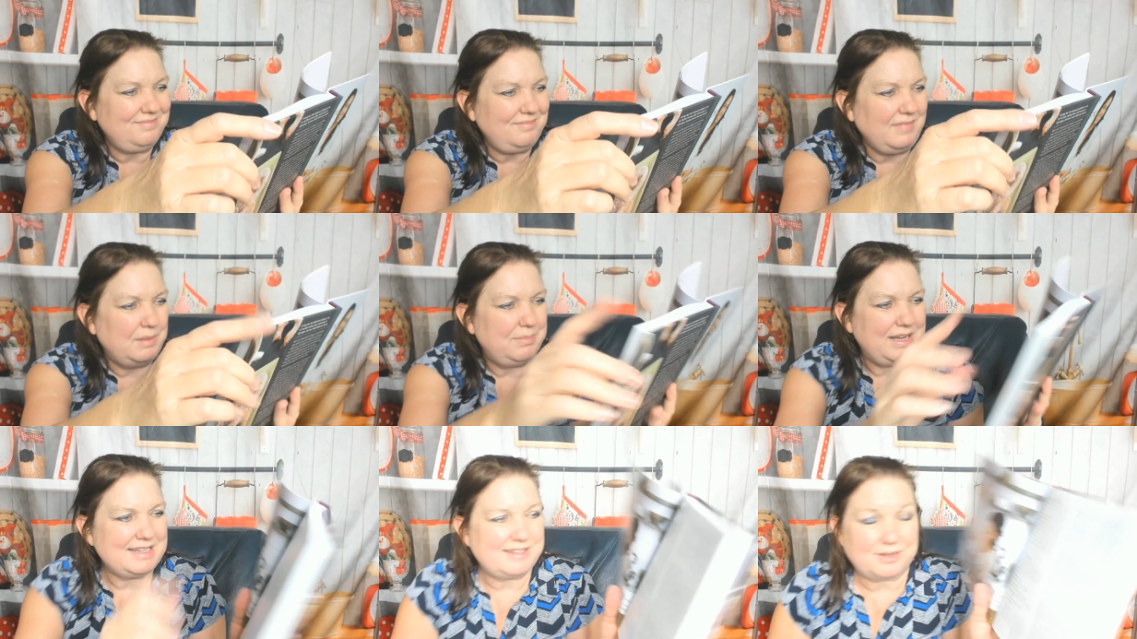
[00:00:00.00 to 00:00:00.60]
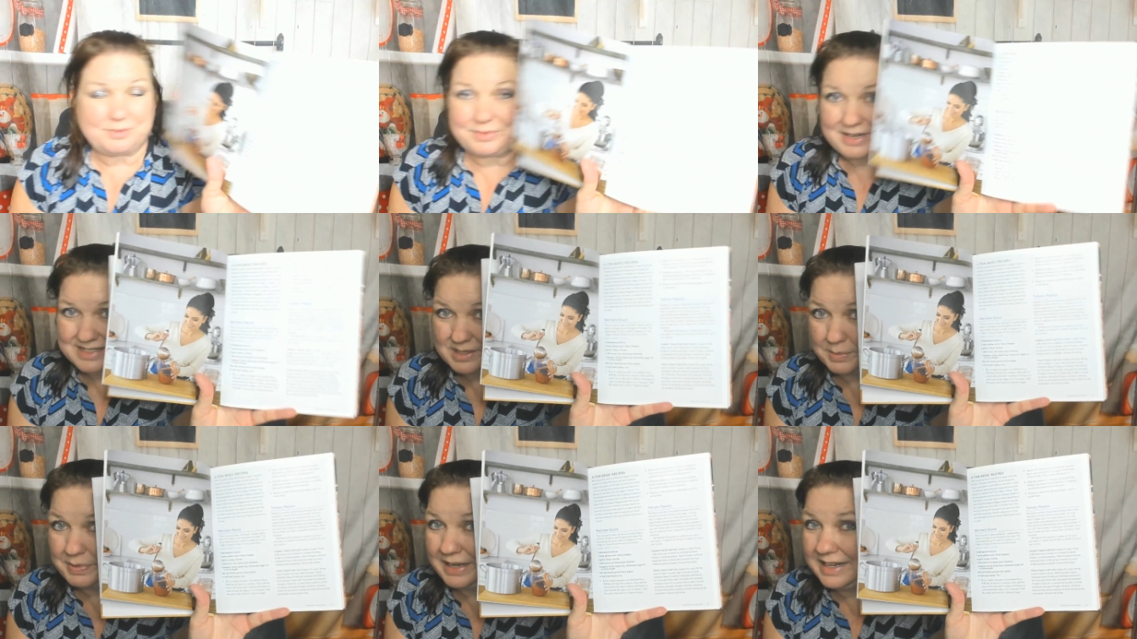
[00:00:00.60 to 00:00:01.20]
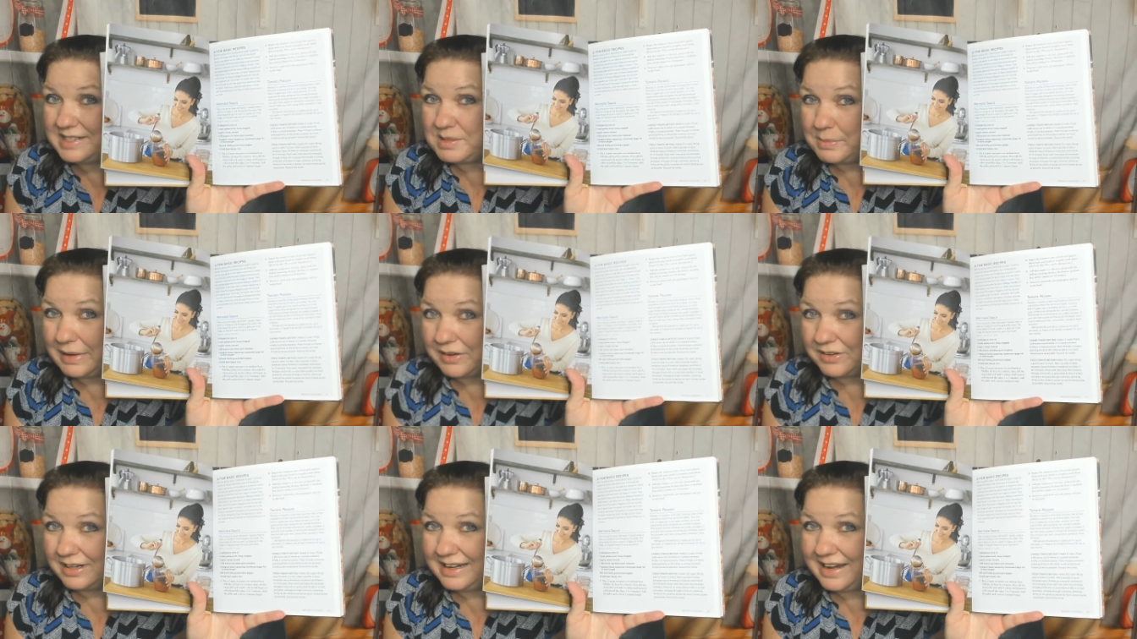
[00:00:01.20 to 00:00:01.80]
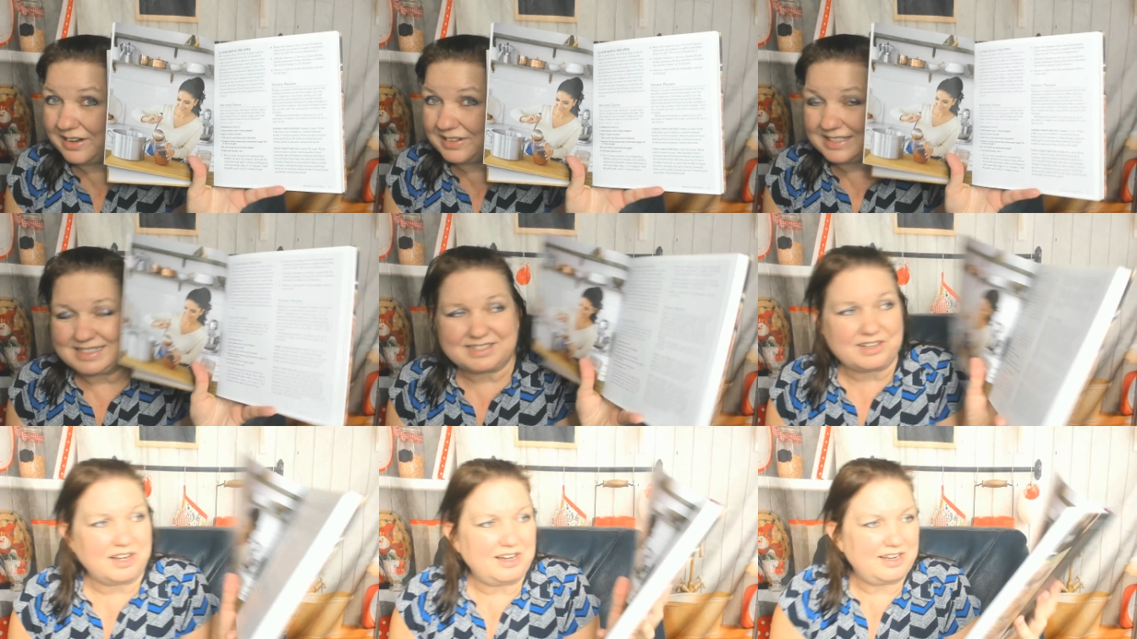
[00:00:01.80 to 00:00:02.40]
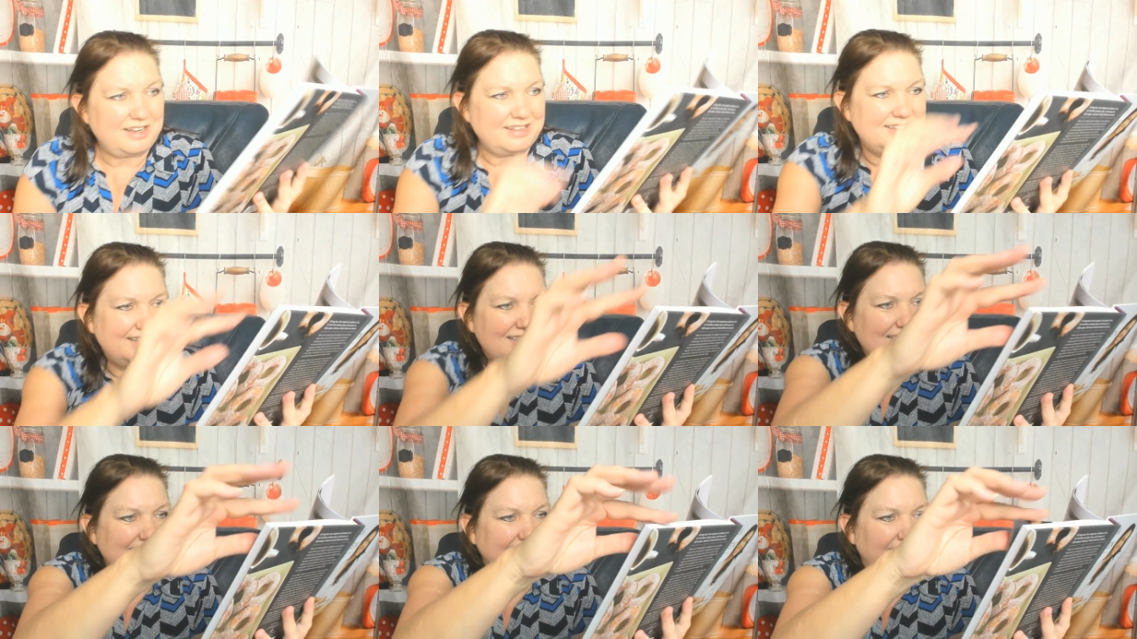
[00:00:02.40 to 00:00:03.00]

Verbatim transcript: Basic recipes, marinara sauce,